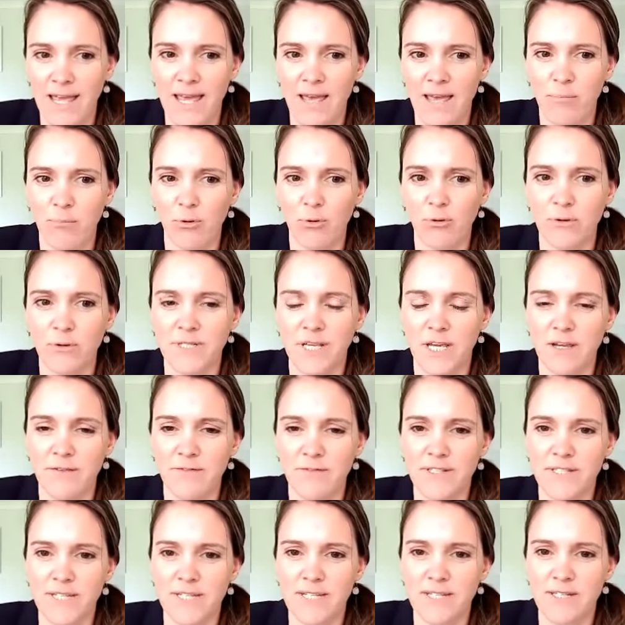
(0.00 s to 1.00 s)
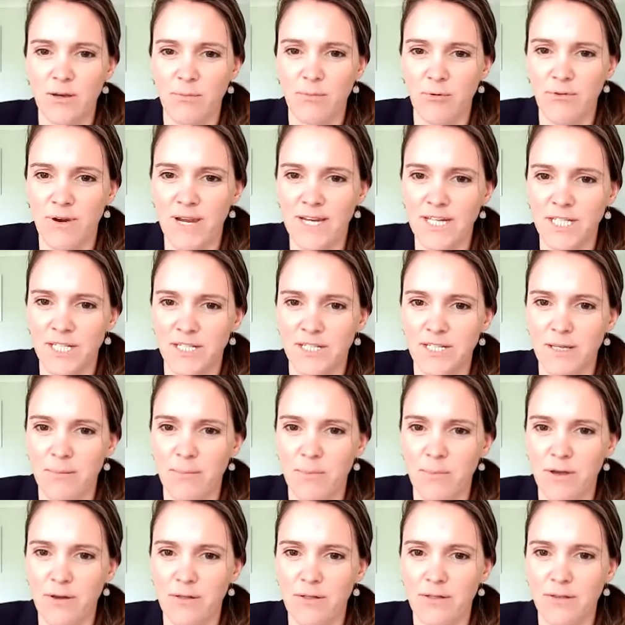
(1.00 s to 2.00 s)
Airports oversees operations at
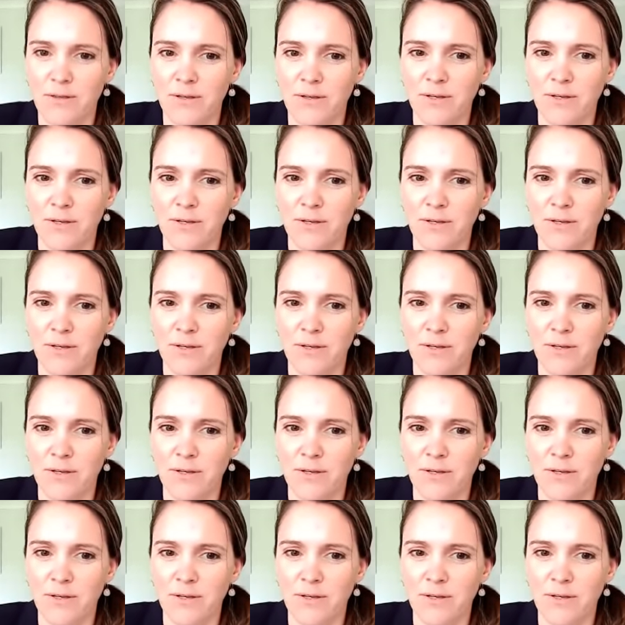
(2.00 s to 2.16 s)
both